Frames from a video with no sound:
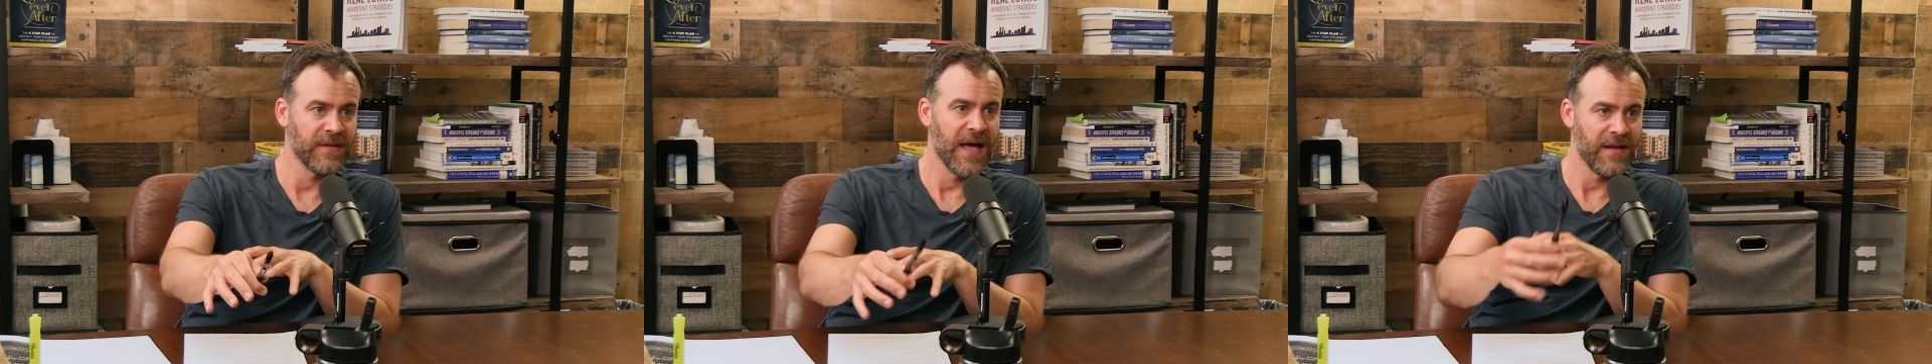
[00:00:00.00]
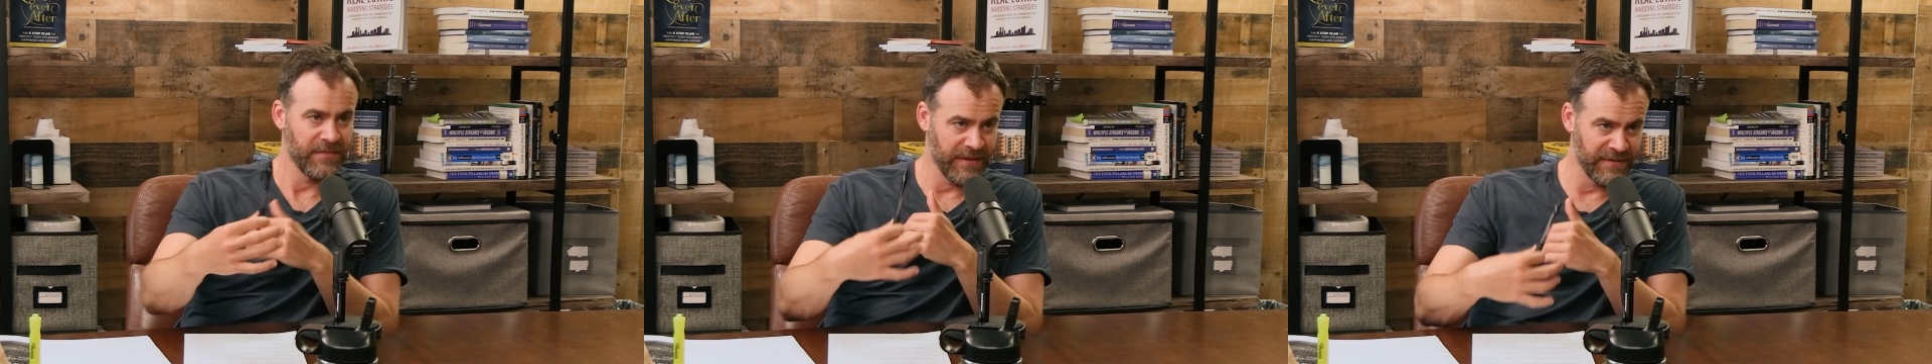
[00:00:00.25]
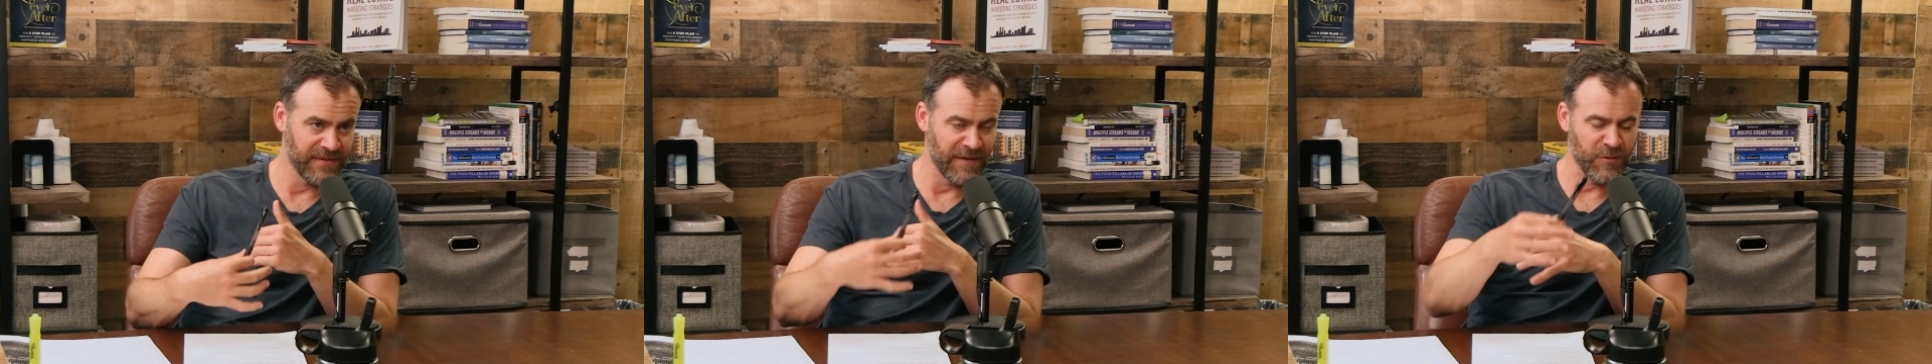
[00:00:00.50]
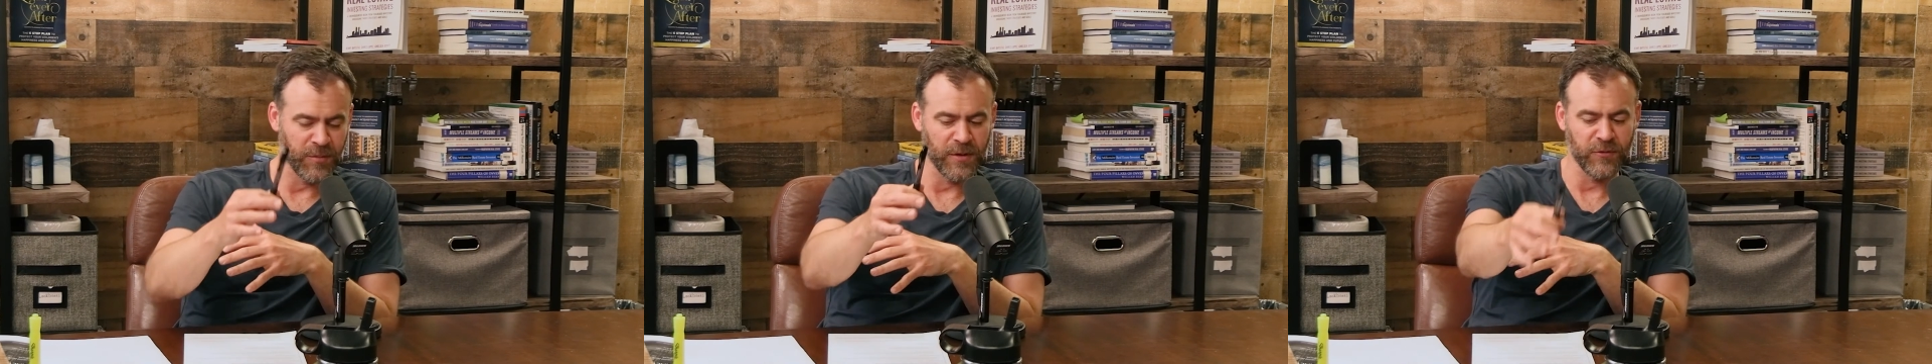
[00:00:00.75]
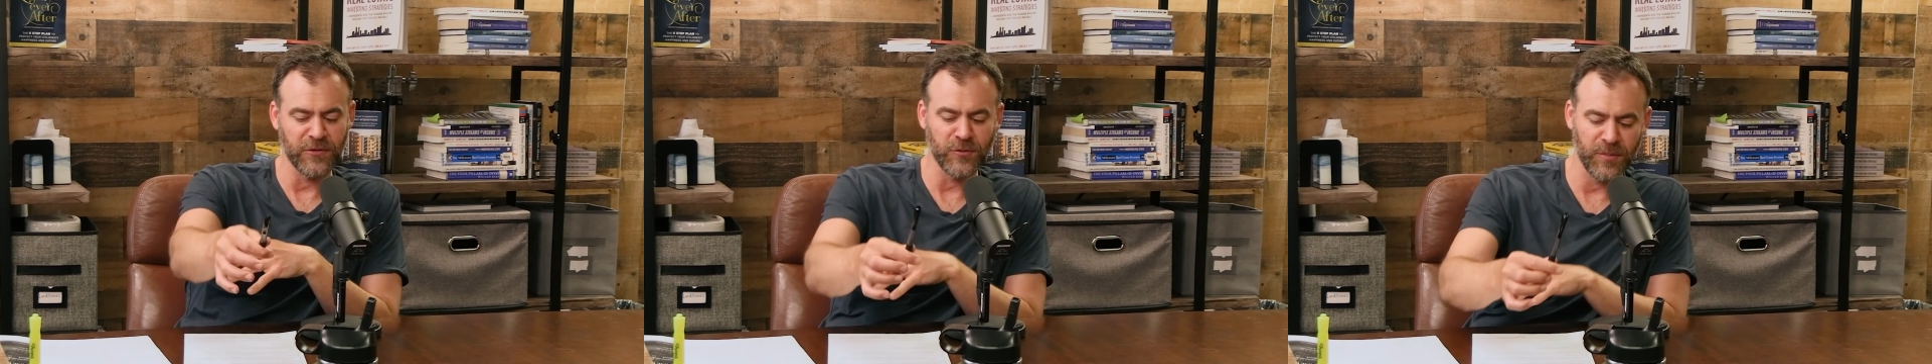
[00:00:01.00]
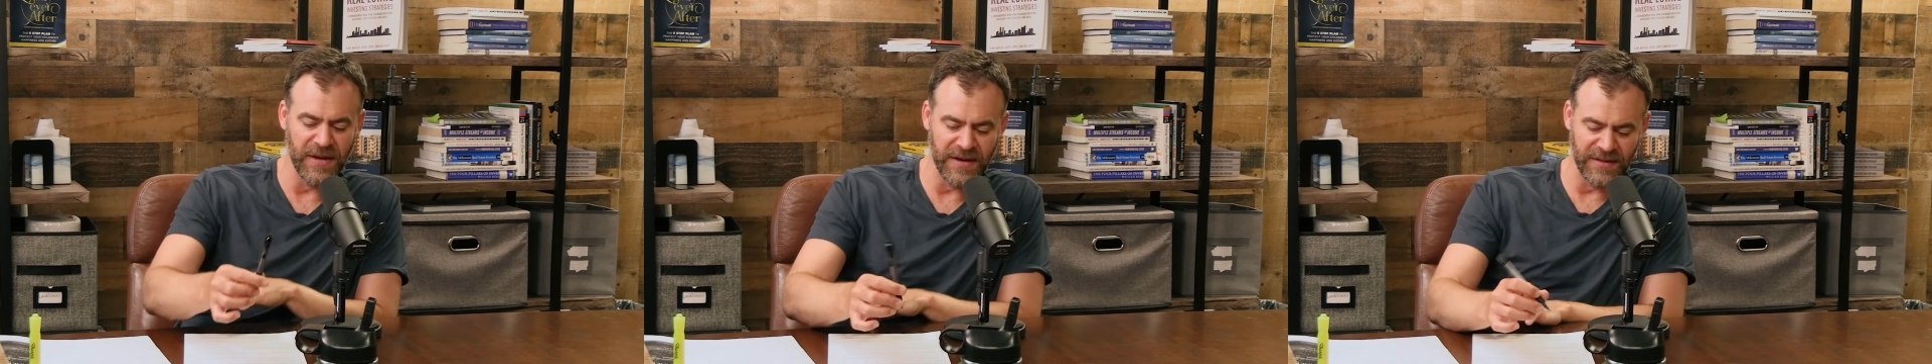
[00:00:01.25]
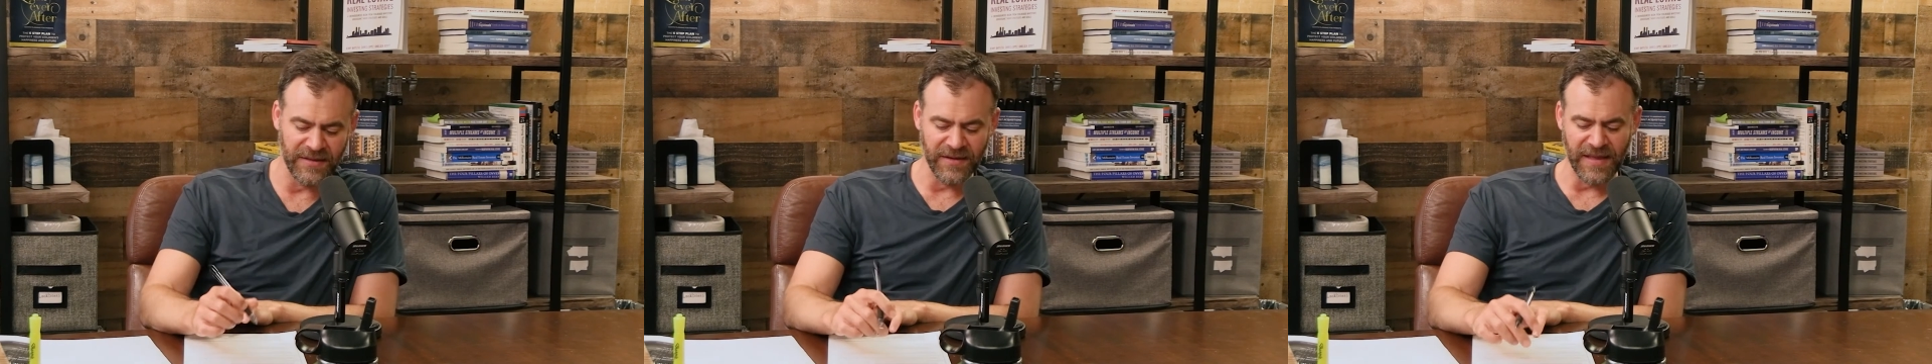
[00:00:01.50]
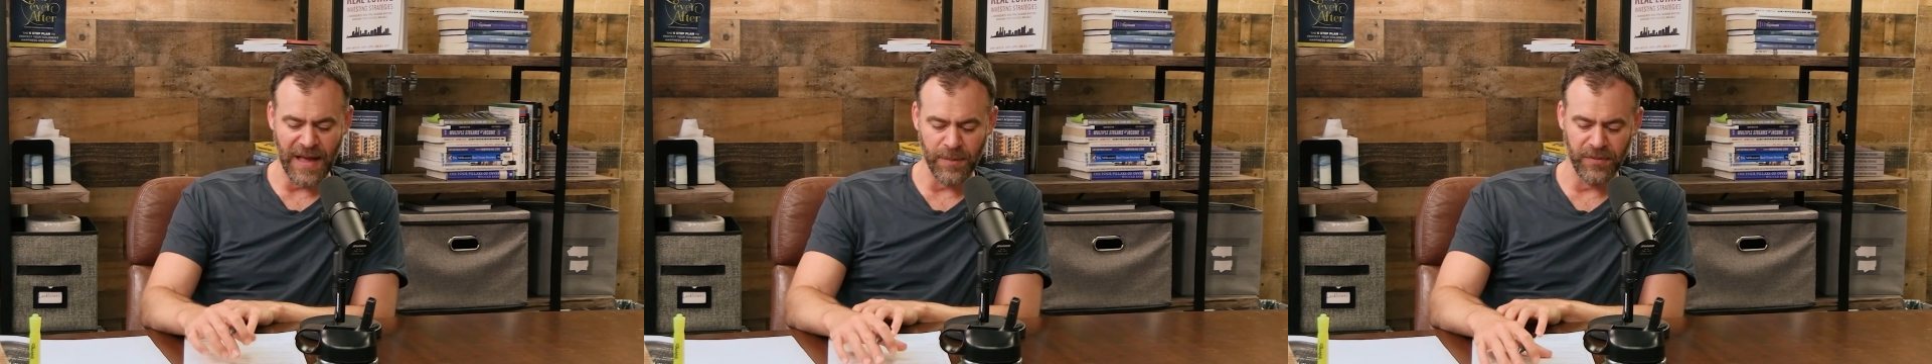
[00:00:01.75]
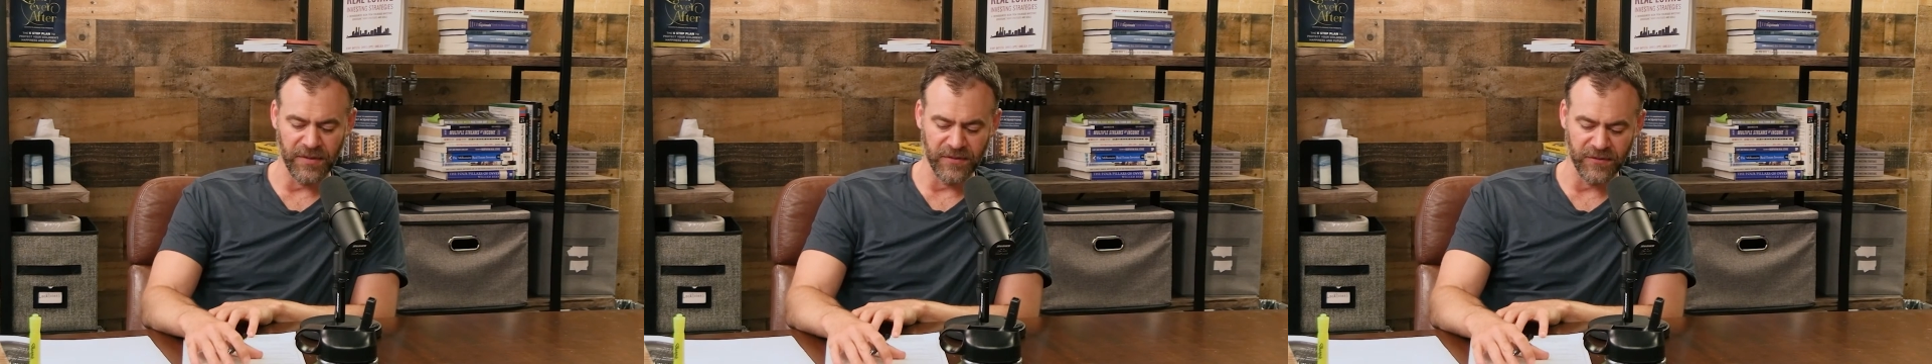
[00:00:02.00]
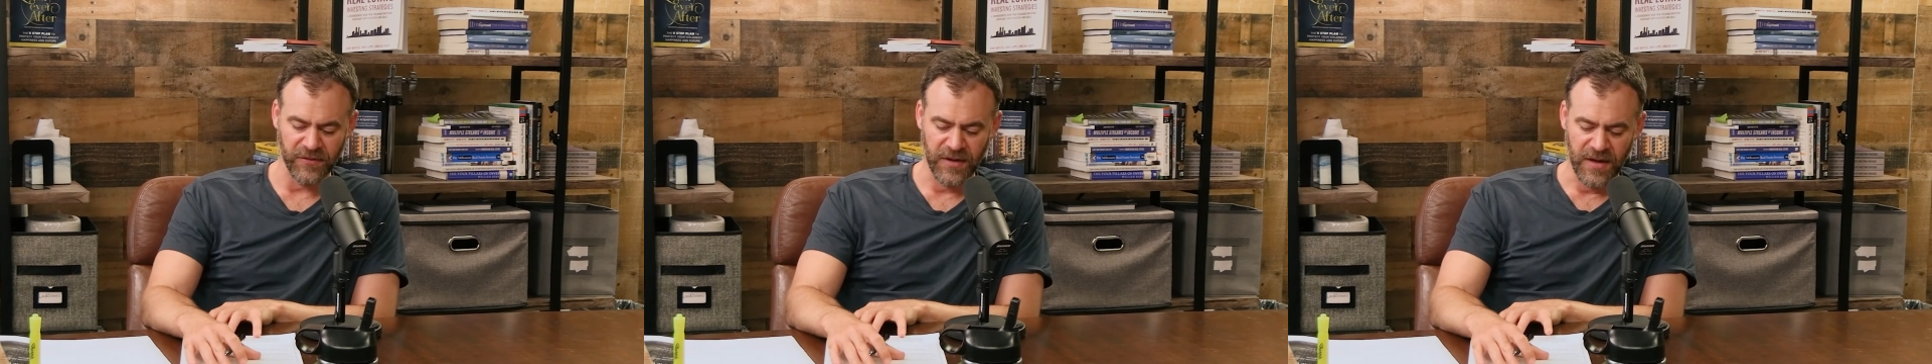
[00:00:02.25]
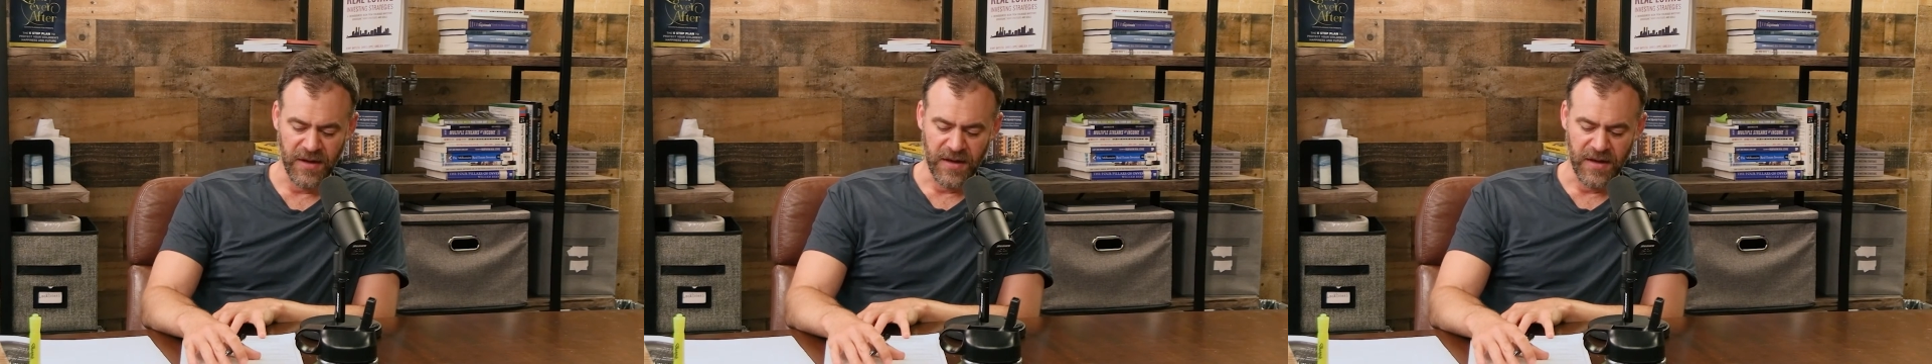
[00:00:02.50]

not in Denver, but a regional bank in Indianapolis.